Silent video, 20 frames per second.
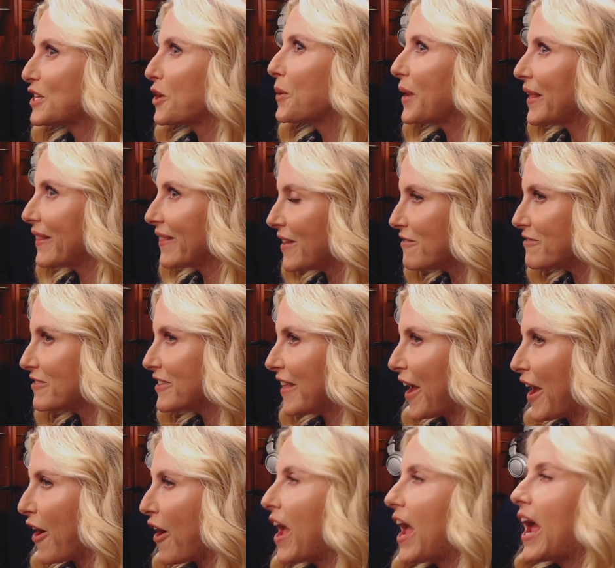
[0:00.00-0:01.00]
So he lived
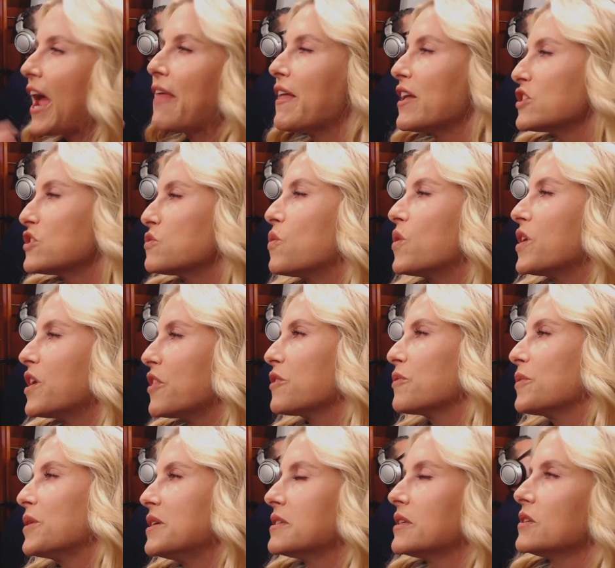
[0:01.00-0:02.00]
there. And that's one of
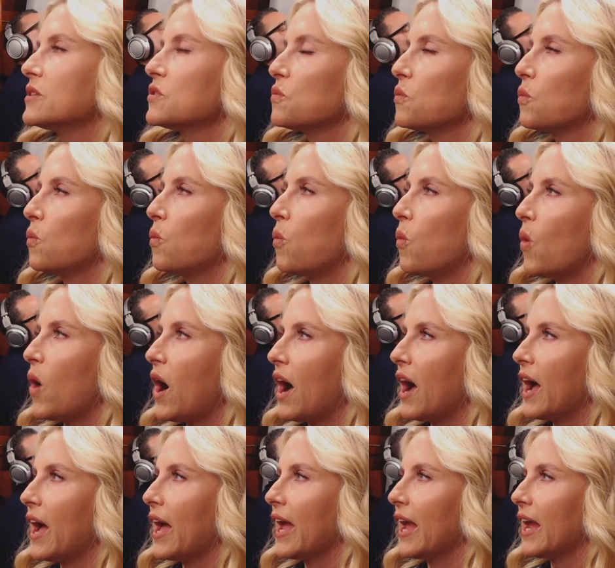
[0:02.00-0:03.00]
the reasons
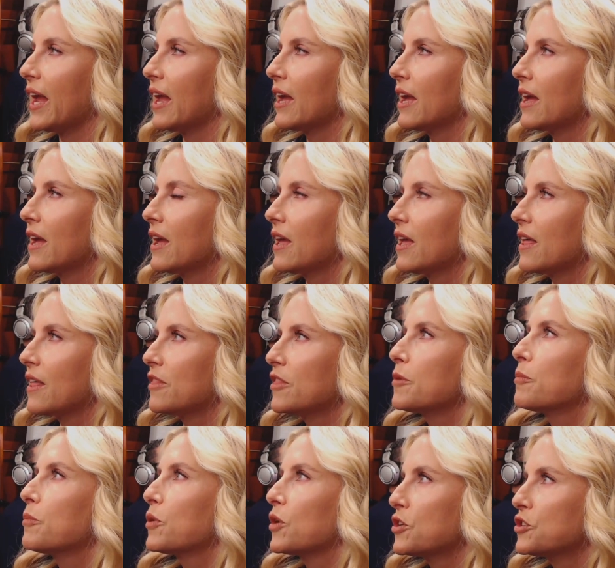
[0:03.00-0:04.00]
why
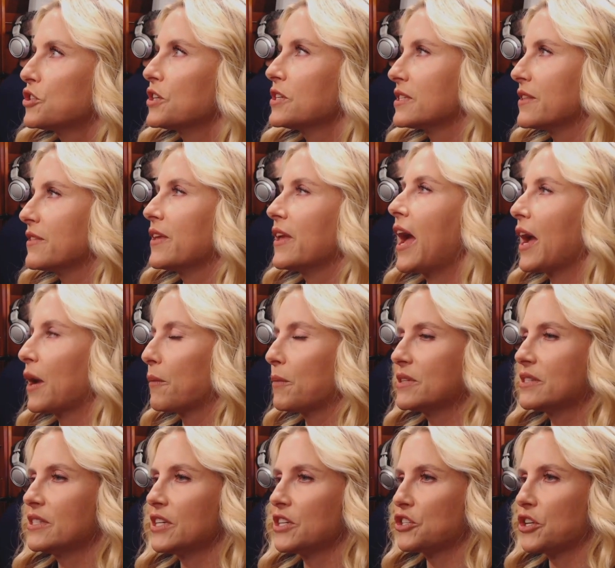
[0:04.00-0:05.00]
the purchase and the
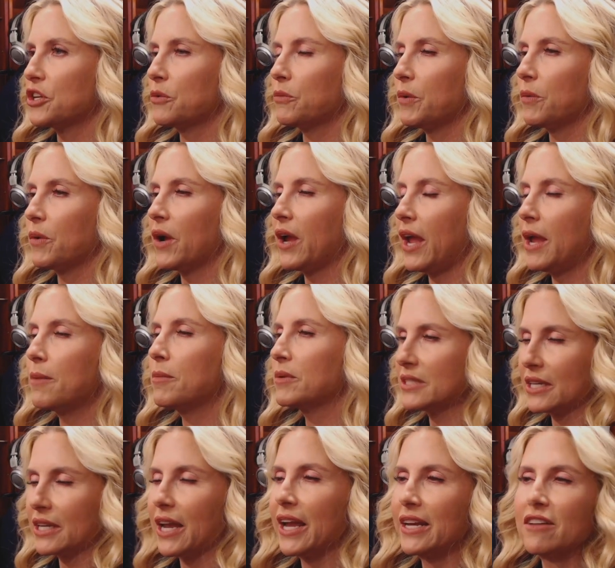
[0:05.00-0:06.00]
acquisition, we were able
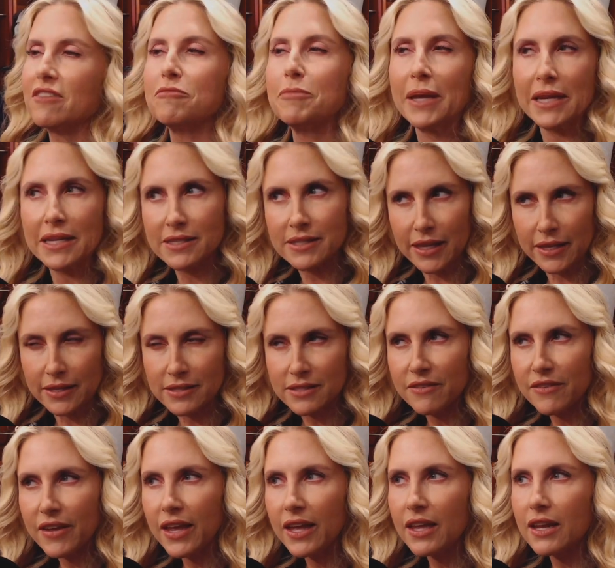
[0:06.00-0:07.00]
to kind of make sense
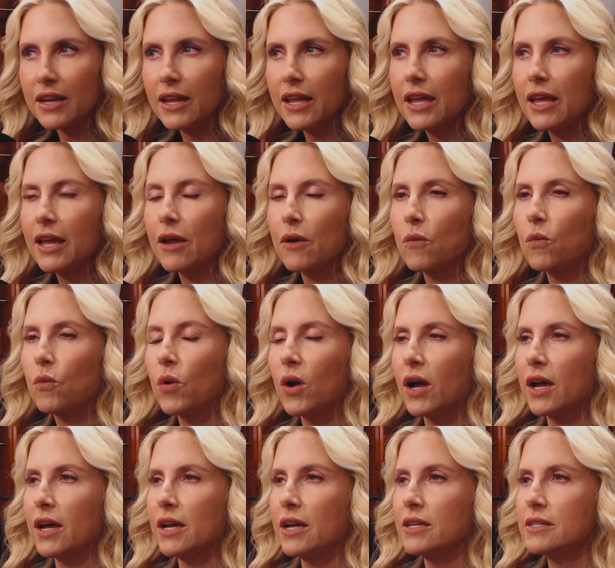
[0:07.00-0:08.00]
of it,
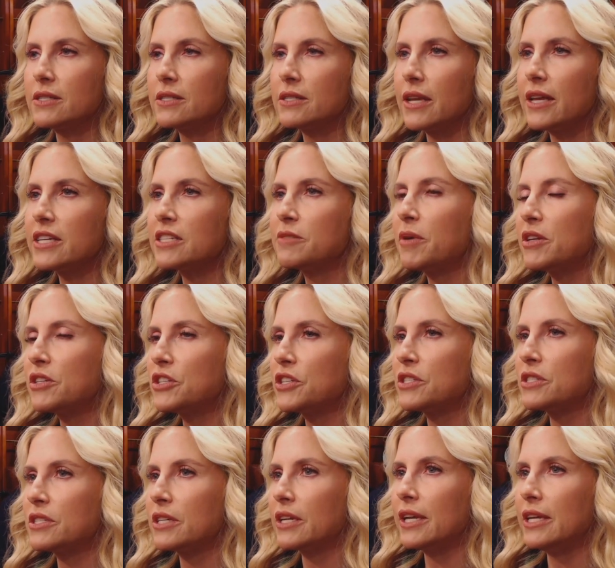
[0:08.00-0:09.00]
was as much
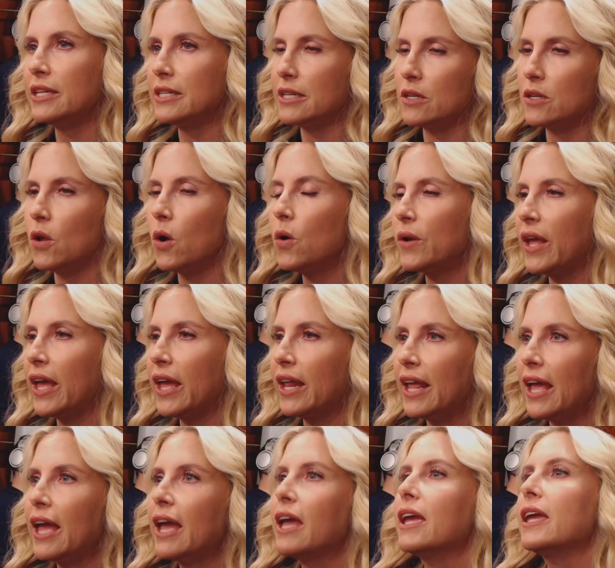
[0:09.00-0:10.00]
as he didn't own
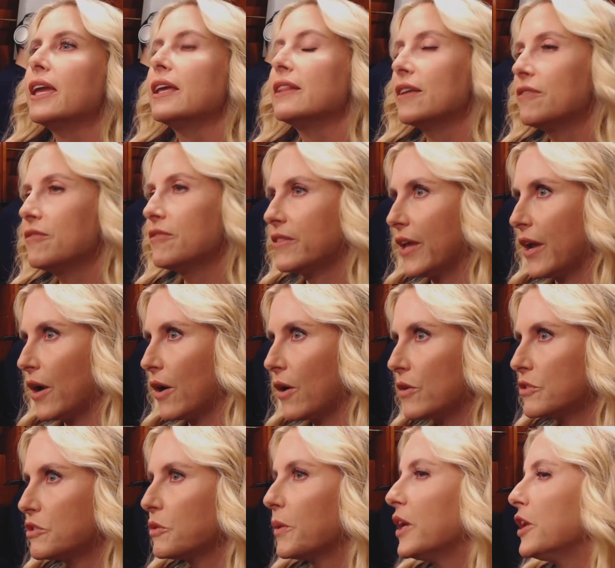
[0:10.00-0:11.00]
it, he lived
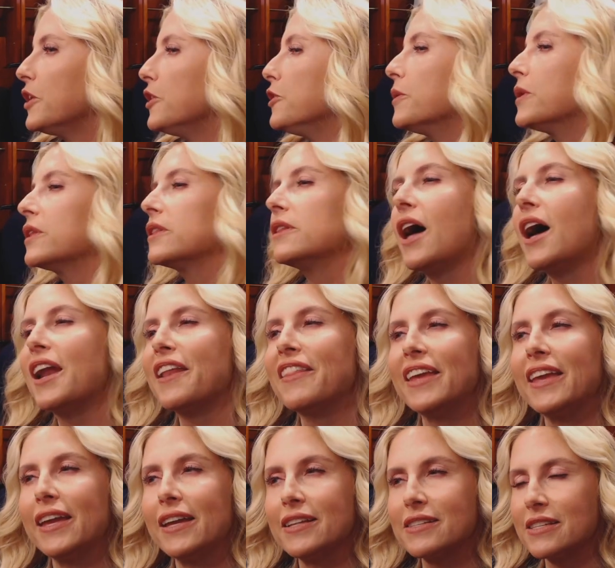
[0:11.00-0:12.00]
there. So he knew a lot of
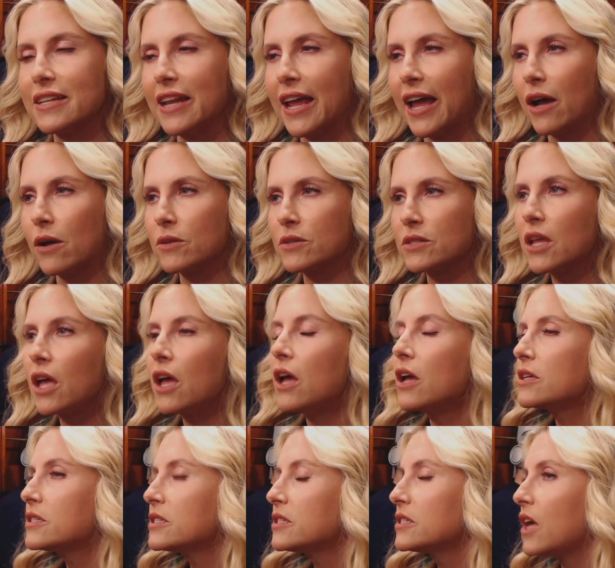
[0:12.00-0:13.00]
the ins and outs,
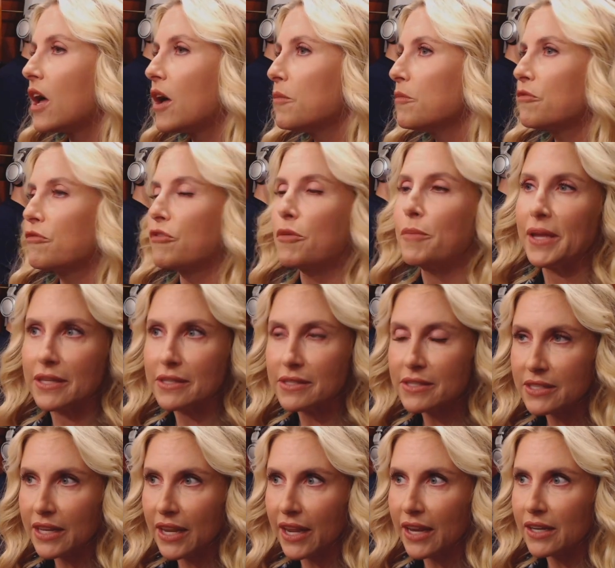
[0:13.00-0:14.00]
some from
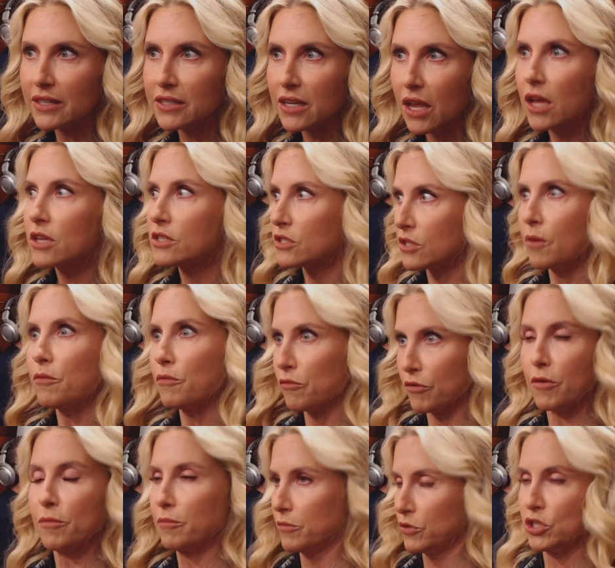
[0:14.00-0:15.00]
instinct, some
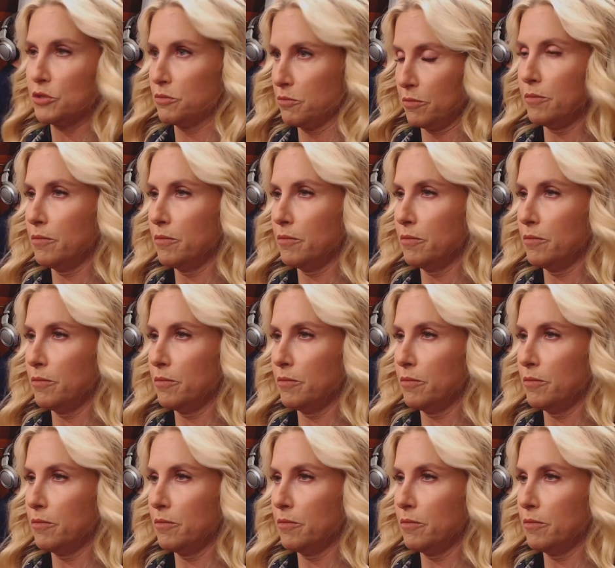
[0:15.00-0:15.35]
from just